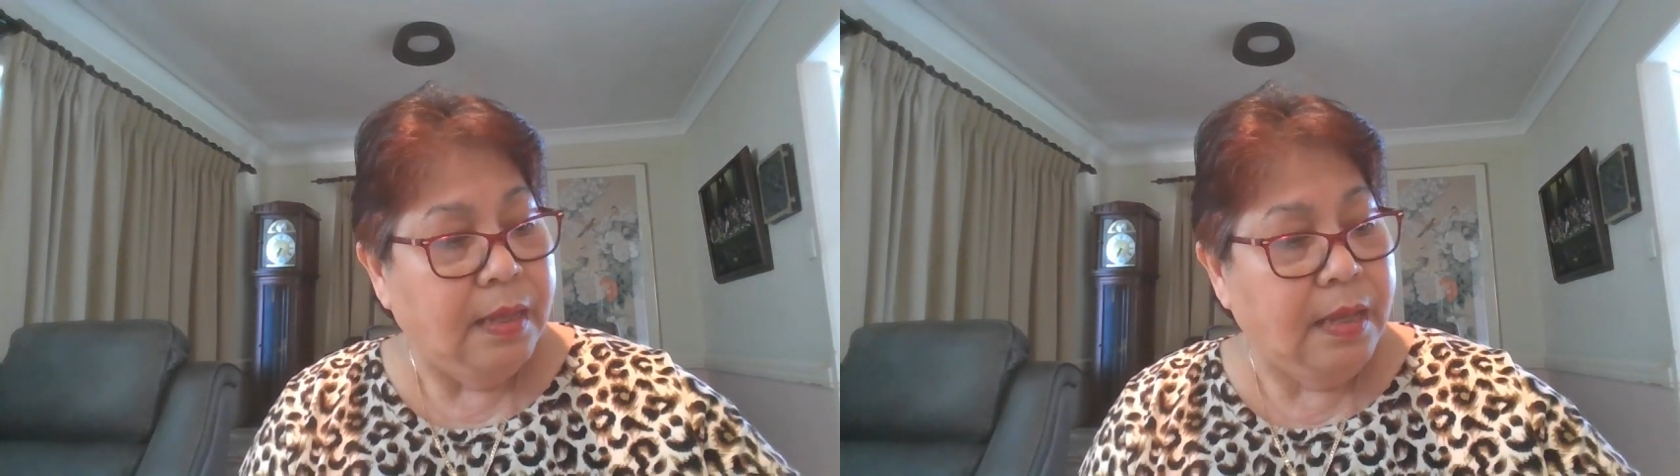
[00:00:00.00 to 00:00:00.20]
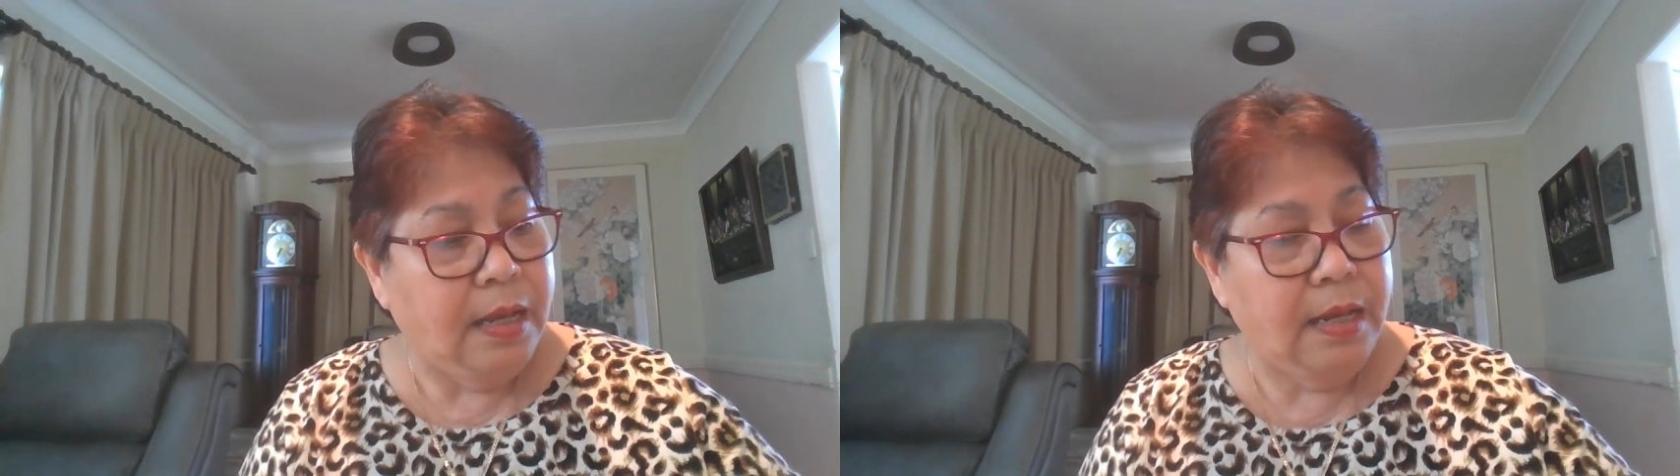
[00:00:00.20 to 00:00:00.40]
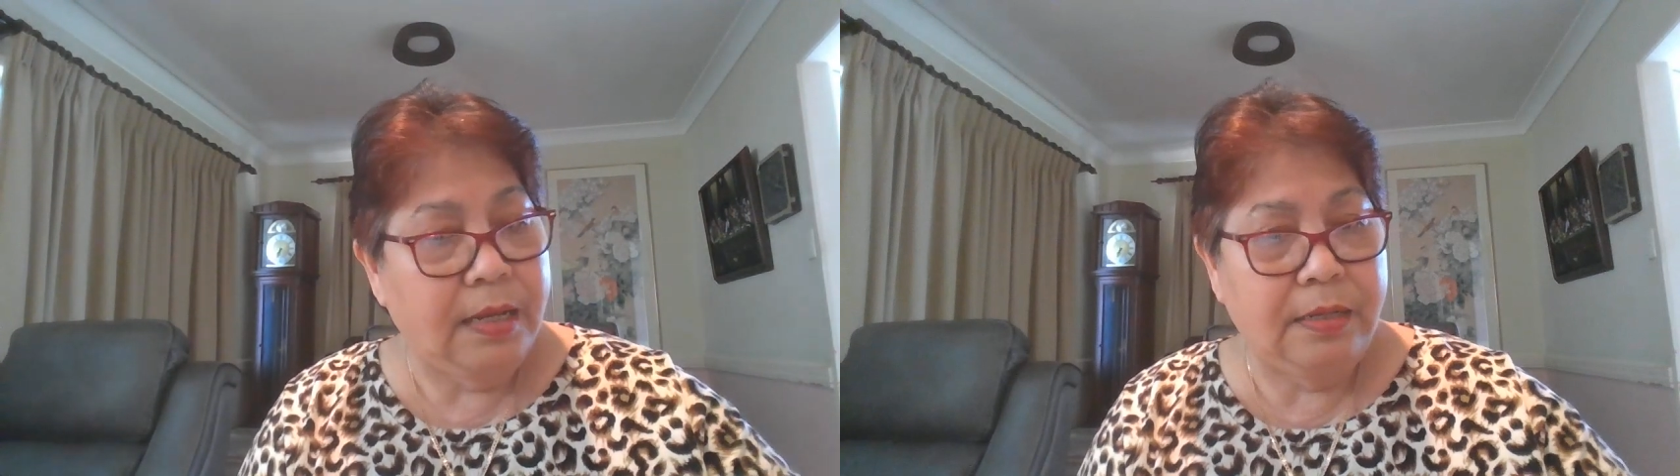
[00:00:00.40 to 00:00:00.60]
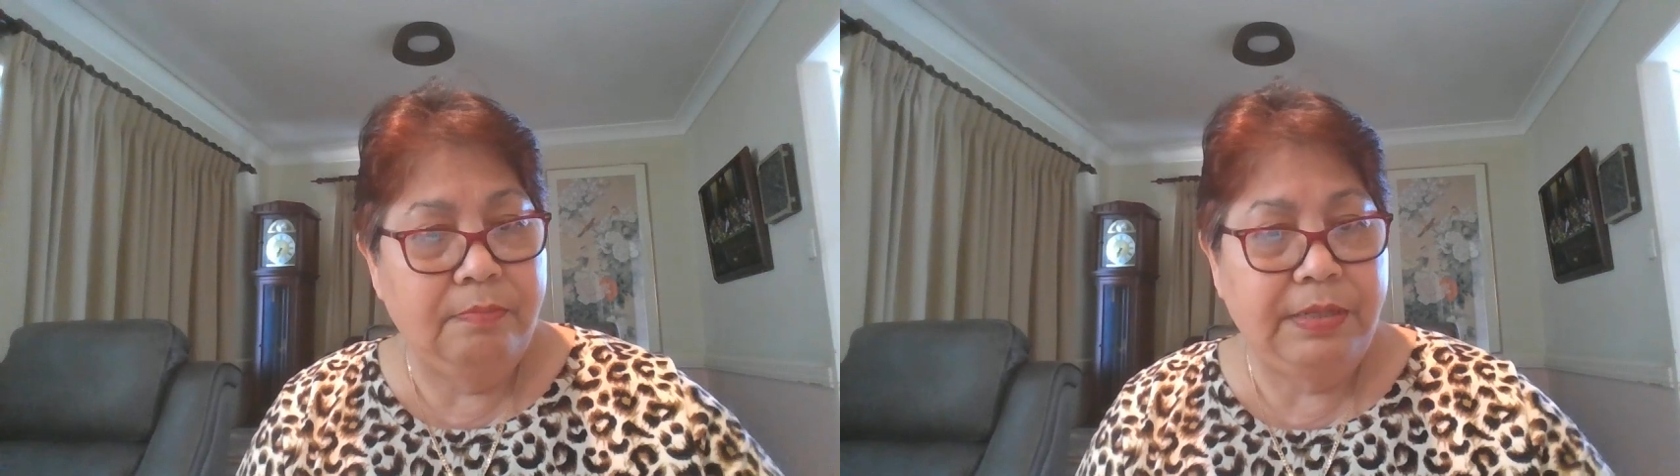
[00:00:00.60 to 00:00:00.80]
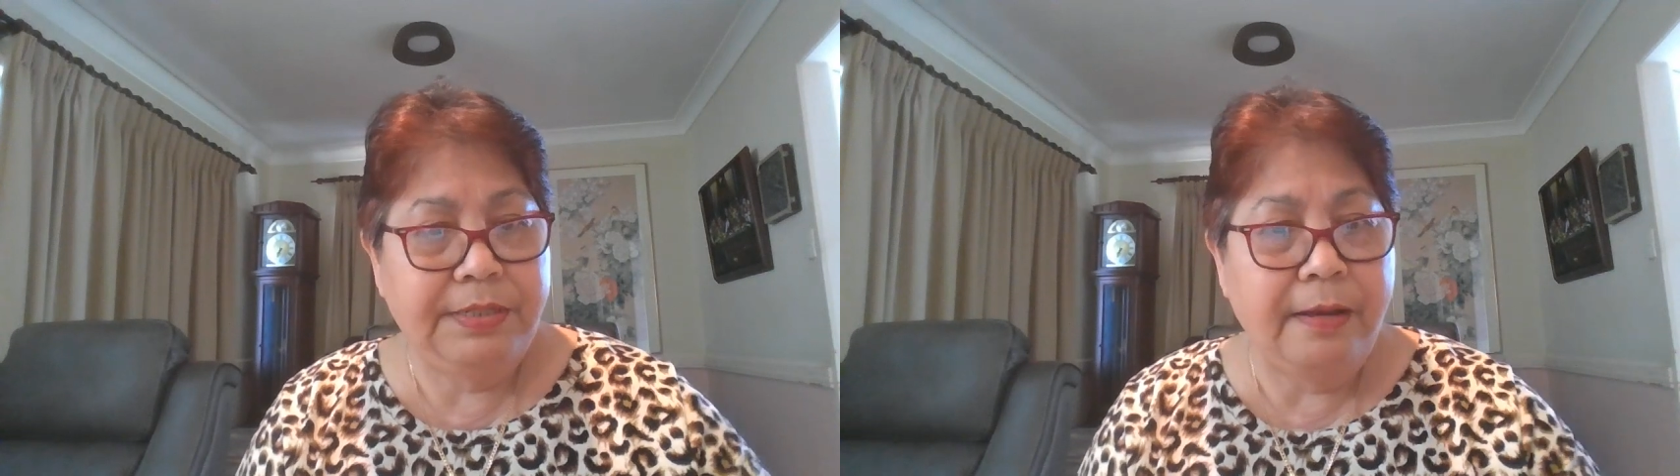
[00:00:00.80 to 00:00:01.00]

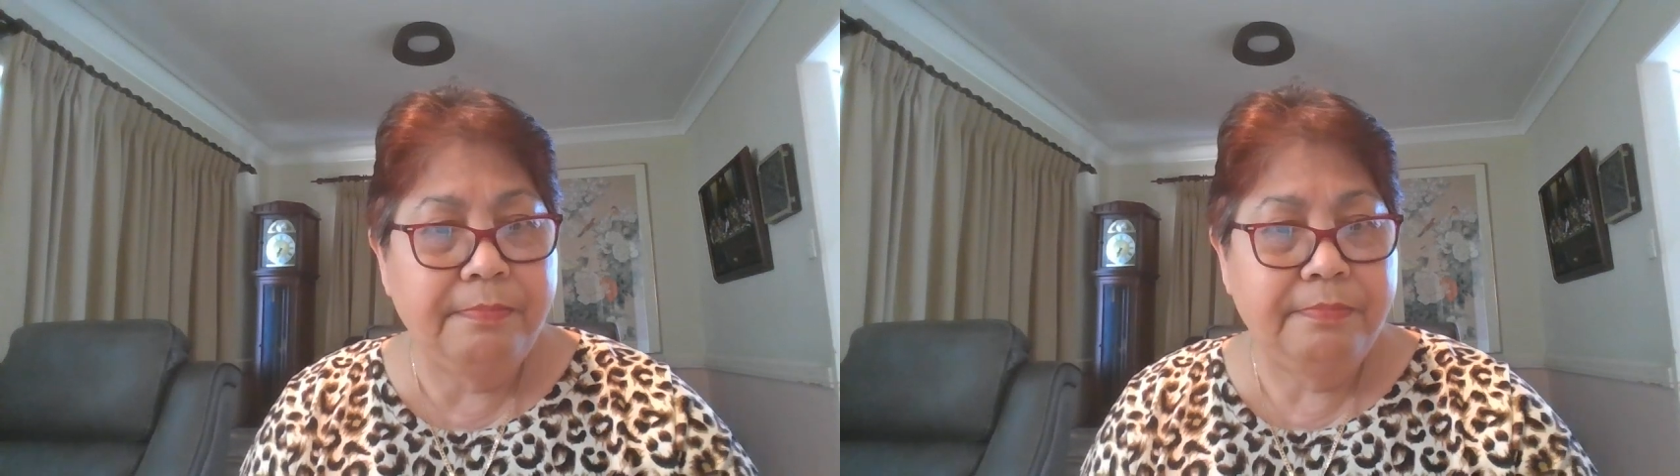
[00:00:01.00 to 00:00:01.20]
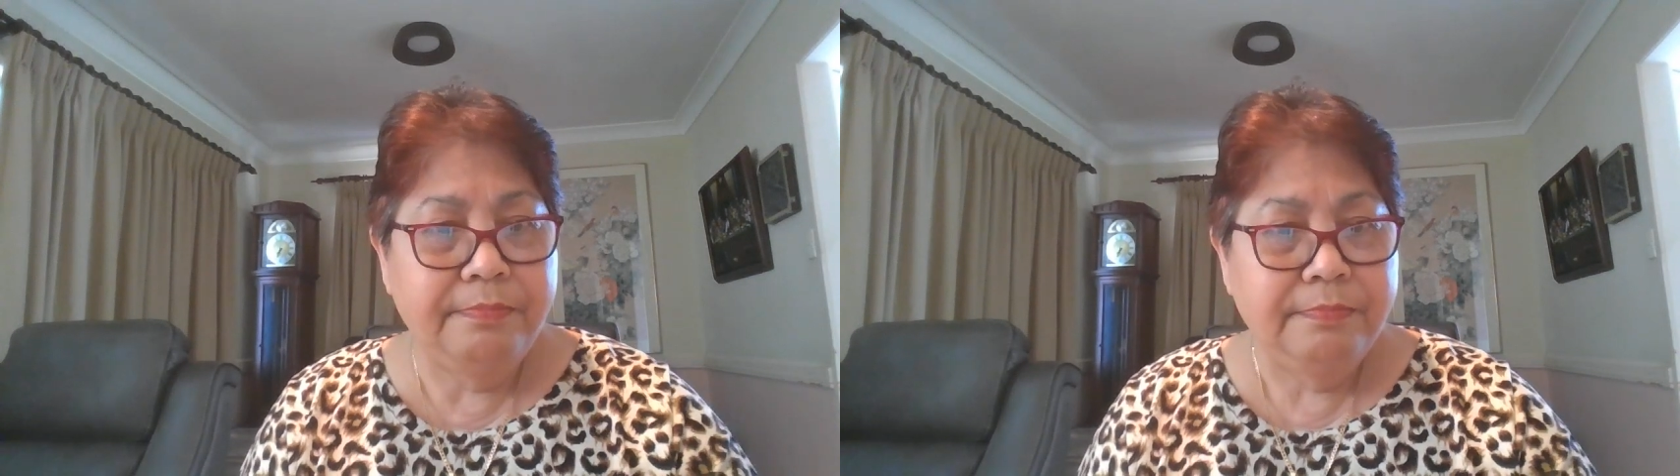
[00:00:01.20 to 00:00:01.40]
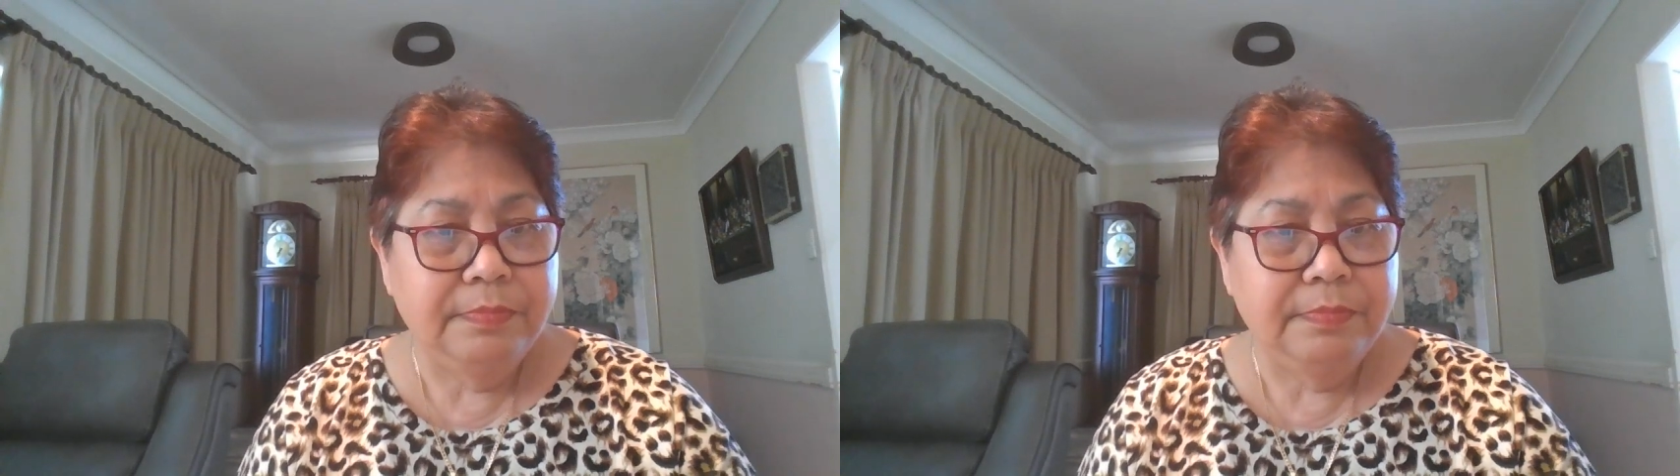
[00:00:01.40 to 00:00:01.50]
And madam,